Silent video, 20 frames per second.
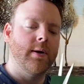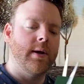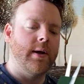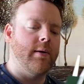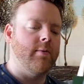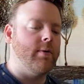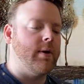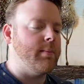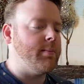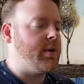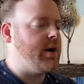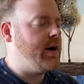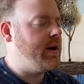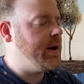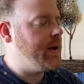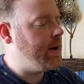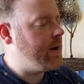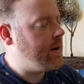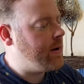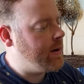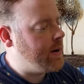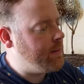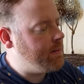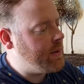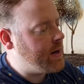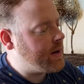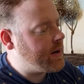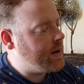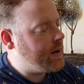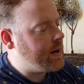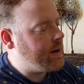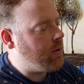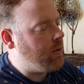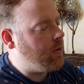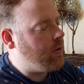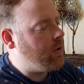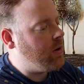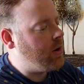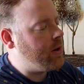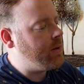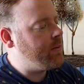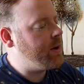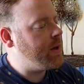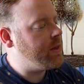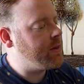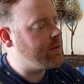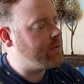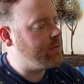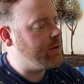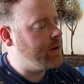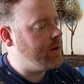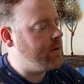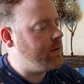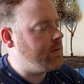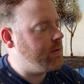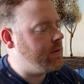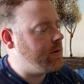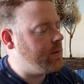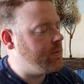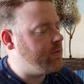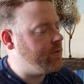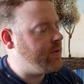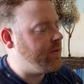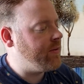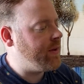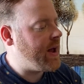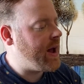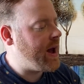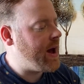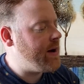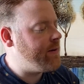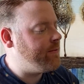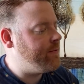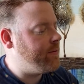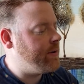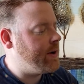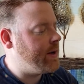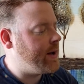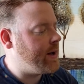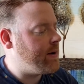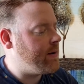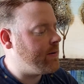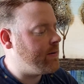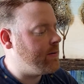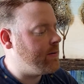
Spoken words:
And when I'm cutting, I'm not cutting all the way through, just halfway down.